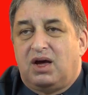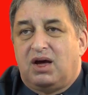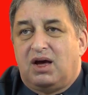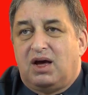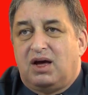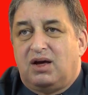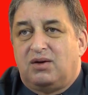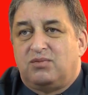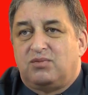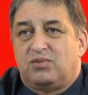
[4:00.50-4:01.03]

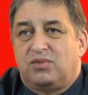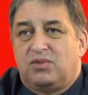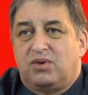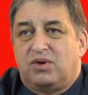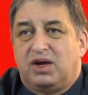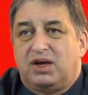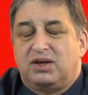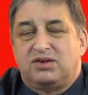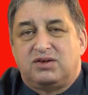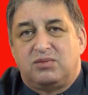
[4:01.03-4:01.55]
Um,
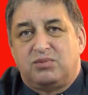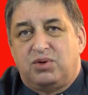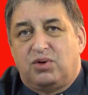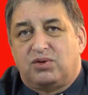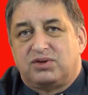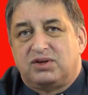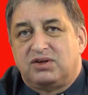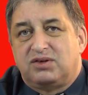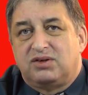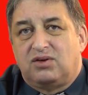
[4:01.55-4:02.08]
it is
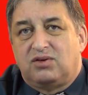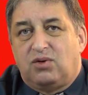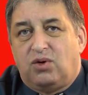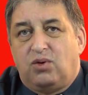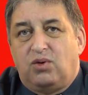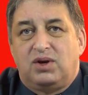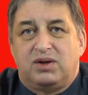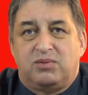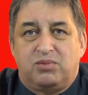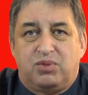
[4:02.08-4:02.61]
important. It's not
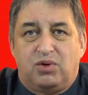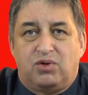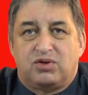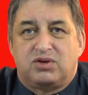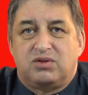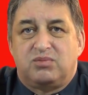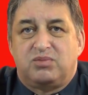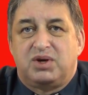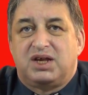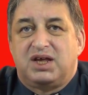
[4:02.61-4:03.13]
all
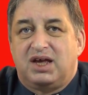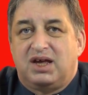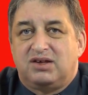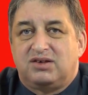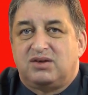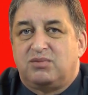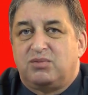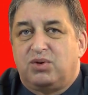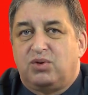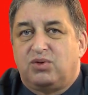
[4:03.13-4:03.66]
important, but it is
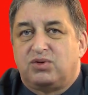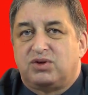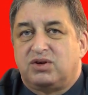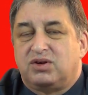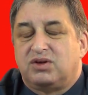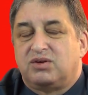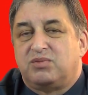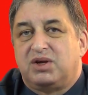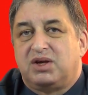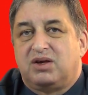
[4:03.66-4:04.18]

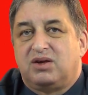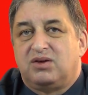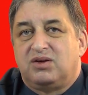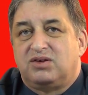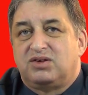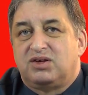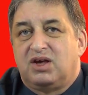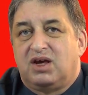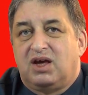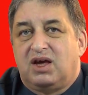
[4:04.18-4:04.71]
important,
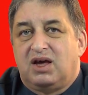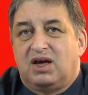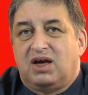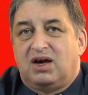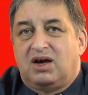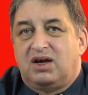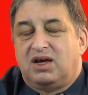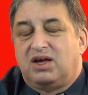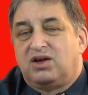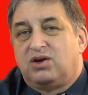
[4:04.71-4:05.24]
because
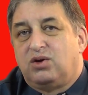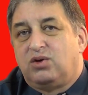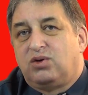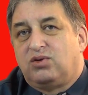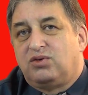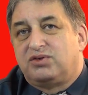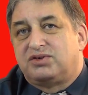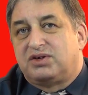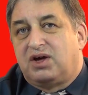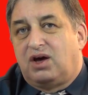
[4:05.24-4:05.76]
uh, in
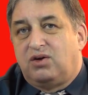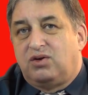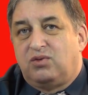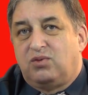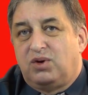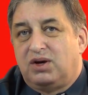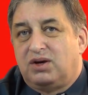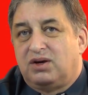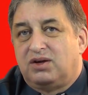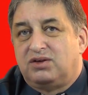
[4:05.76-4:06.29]
Google's own
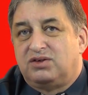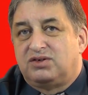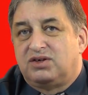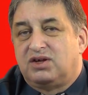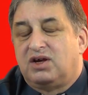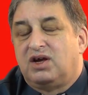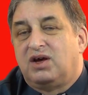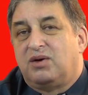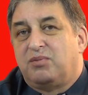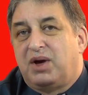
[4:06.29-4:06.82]
words,
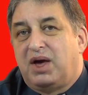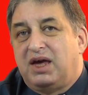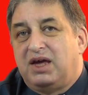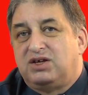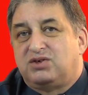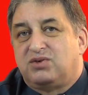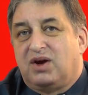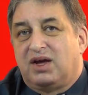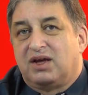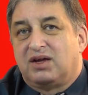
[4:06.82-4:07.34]

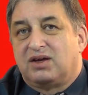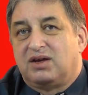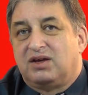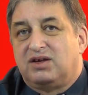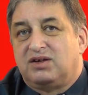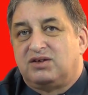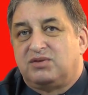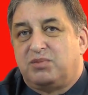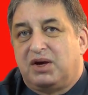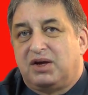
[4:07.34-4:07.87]
page rank
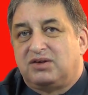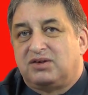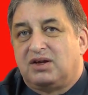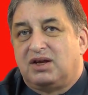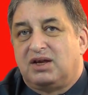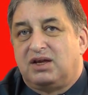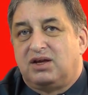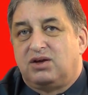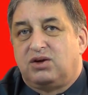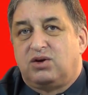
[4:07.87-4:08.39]
is
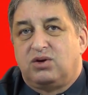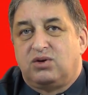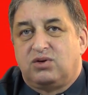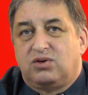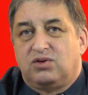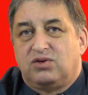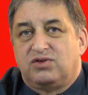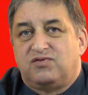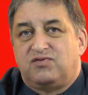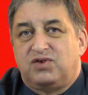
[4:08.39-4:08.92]
basically
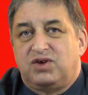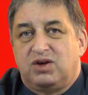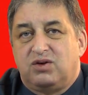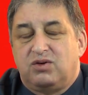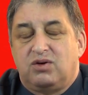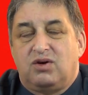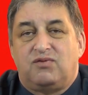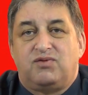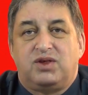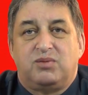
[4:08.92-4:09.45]
Google's
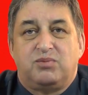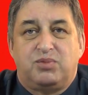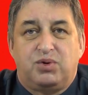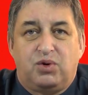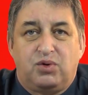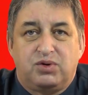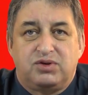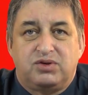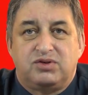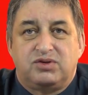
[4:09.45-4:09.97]
view of the
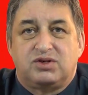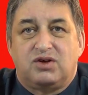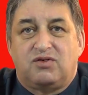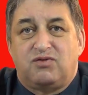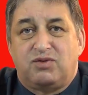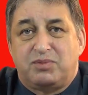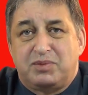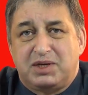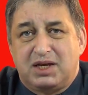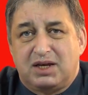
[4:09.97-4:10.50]
importance of
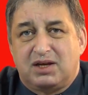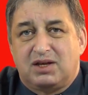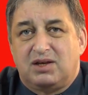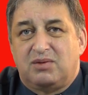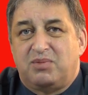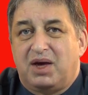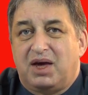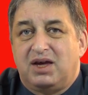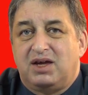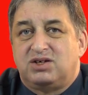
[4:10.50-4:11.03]
a particular
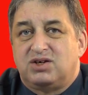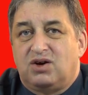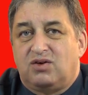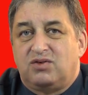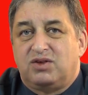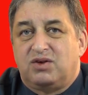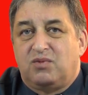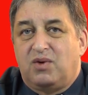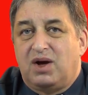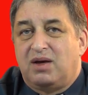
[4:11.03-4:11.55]
page
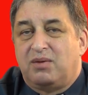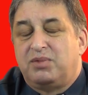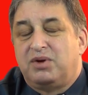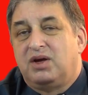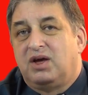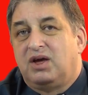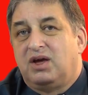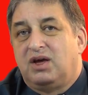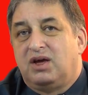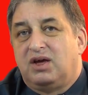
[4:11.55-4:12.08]
on the web.
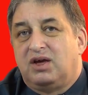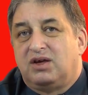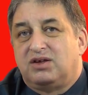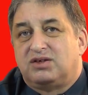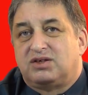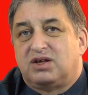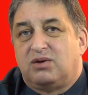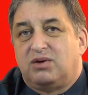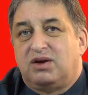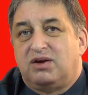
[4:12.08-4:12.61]

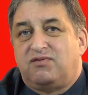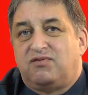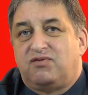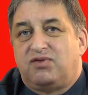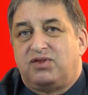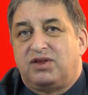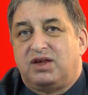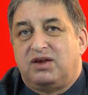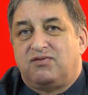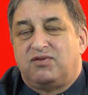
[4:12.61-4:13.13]
So
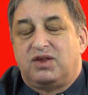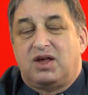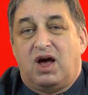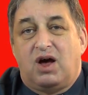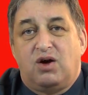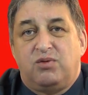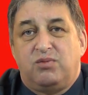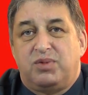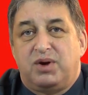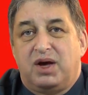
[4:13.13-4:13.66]
if even the
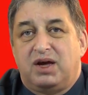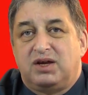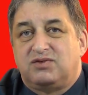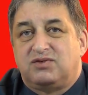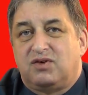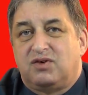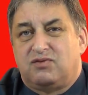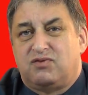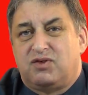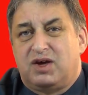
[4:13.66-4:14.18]
homepage
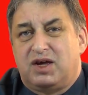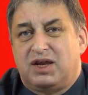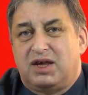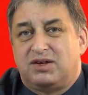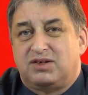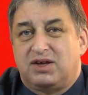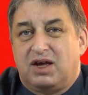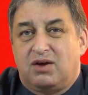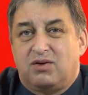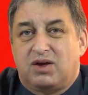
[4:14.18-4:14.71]
of an
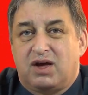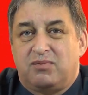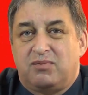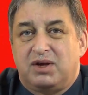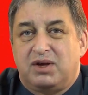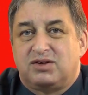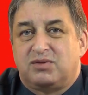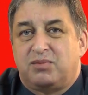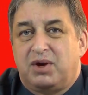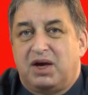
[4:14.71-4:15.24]
S E O company
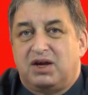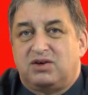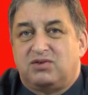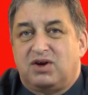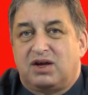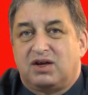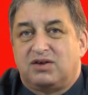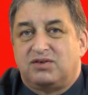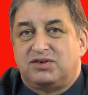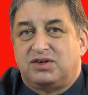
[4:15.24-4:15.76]
has a page
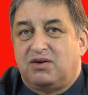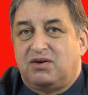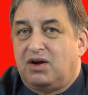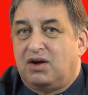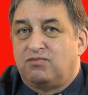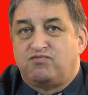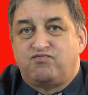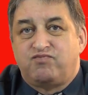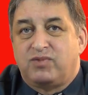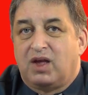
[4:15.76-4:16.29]
rank of zero,